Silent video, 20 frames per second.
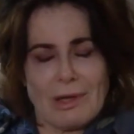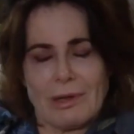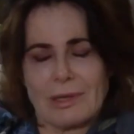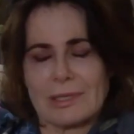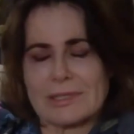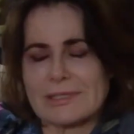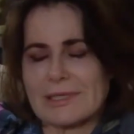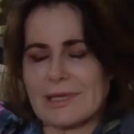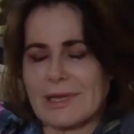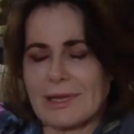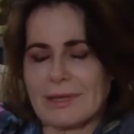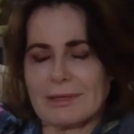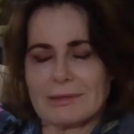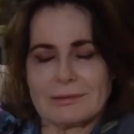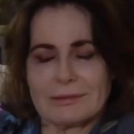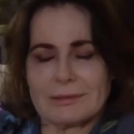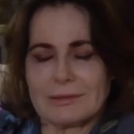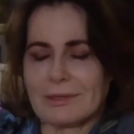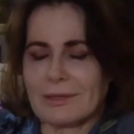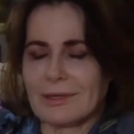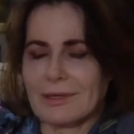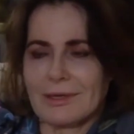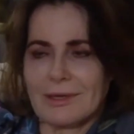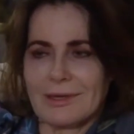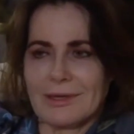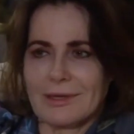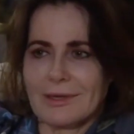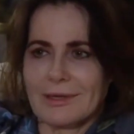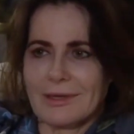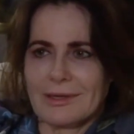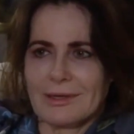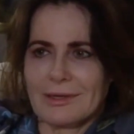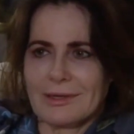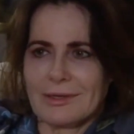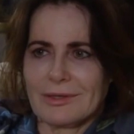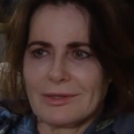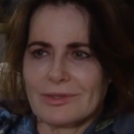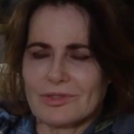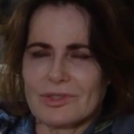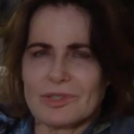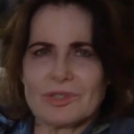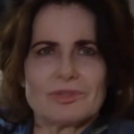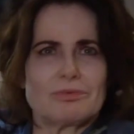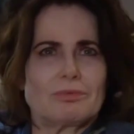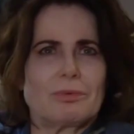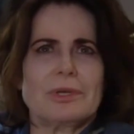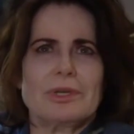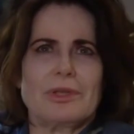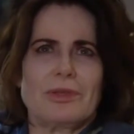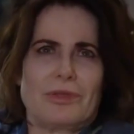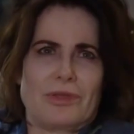Honestly. Just when